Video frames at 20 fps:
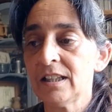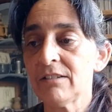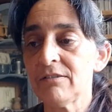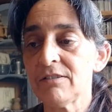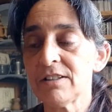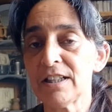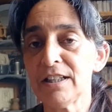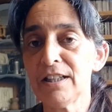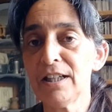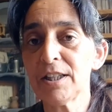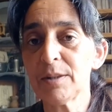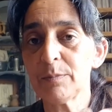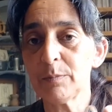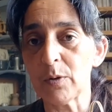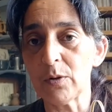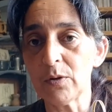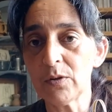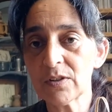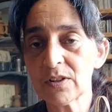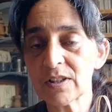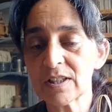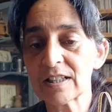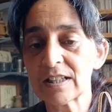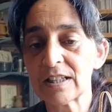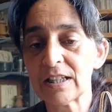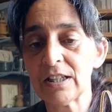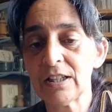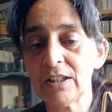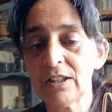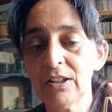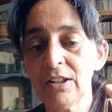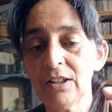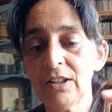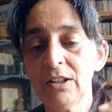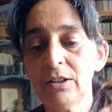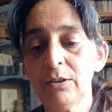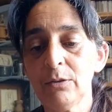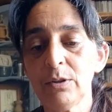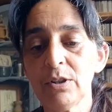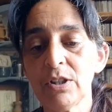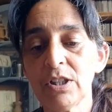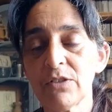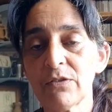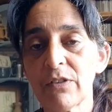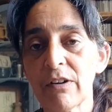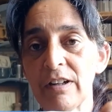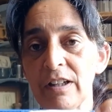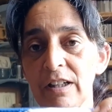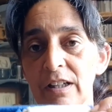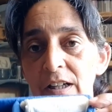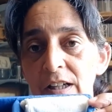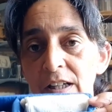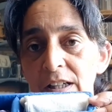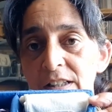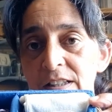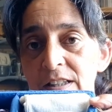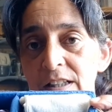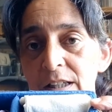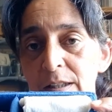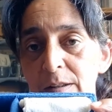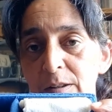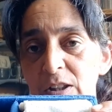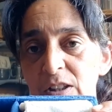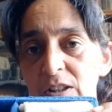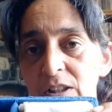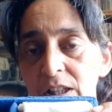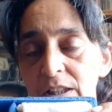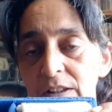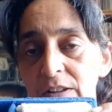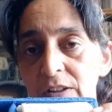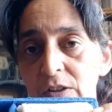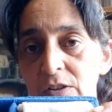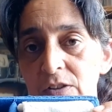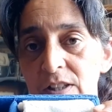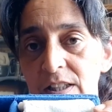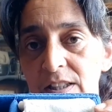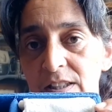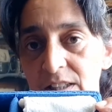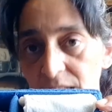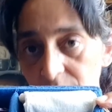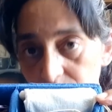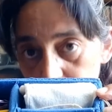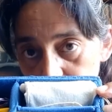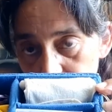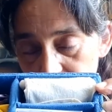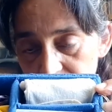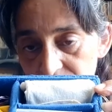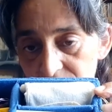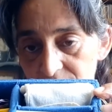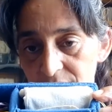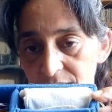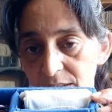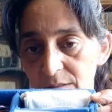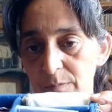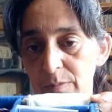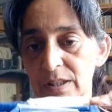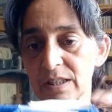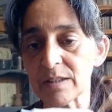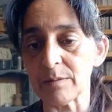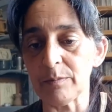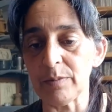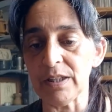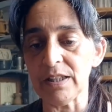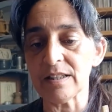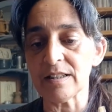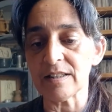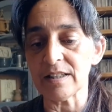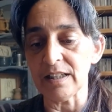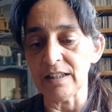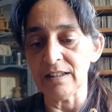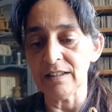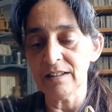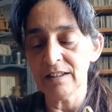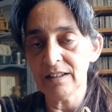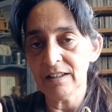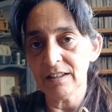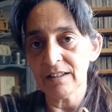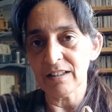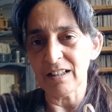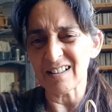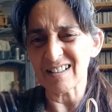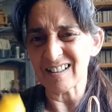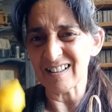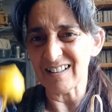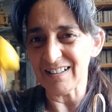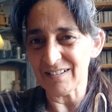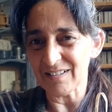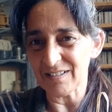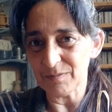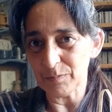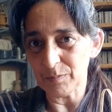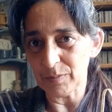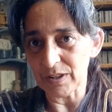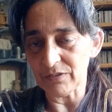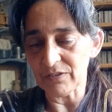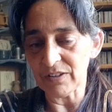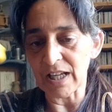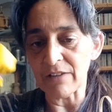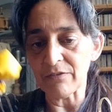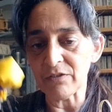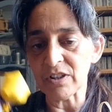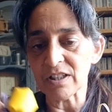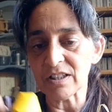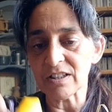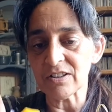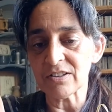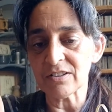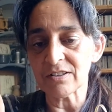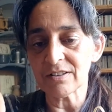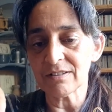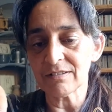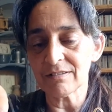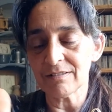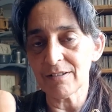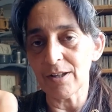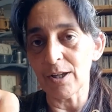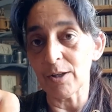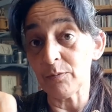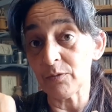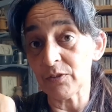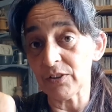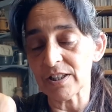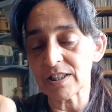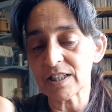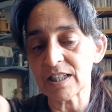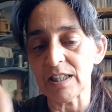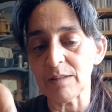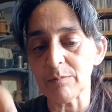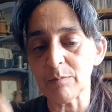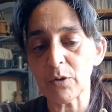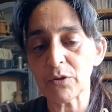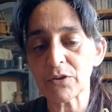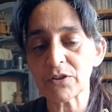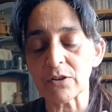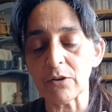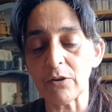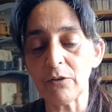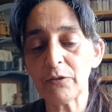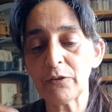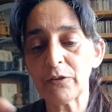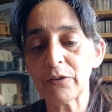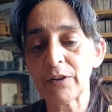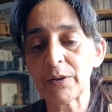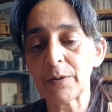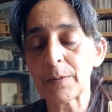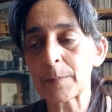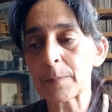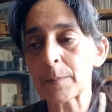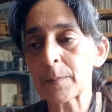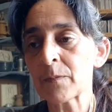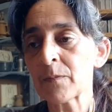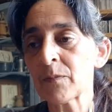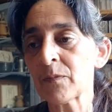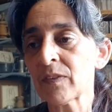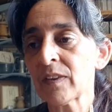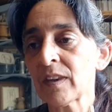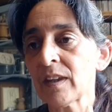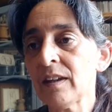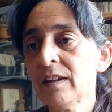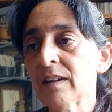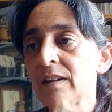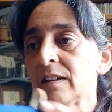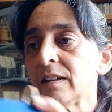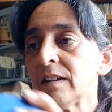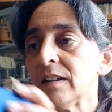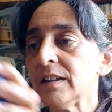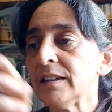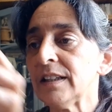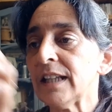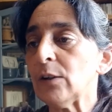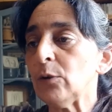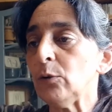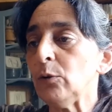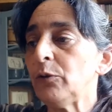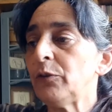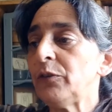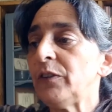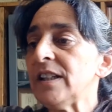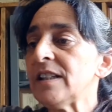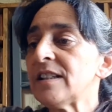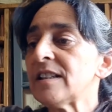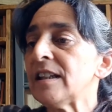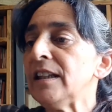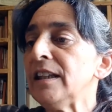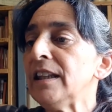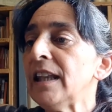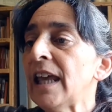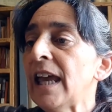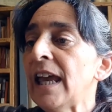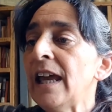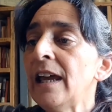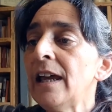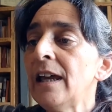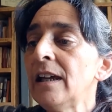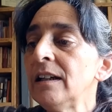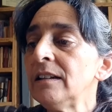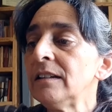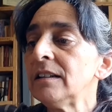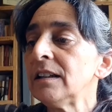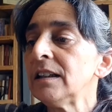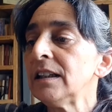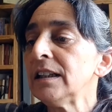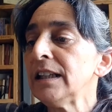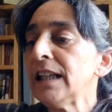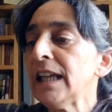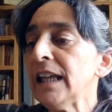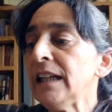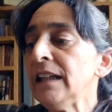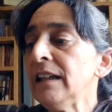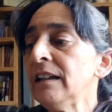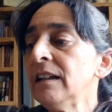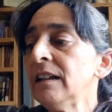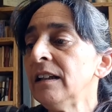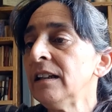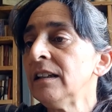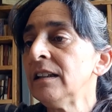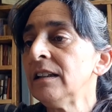there is another box, which is very lined, and I kind of use it to keep beads and bits and pieces in. That's a bit of lavender, hopefully to keep moths off. And that all fits in there, and then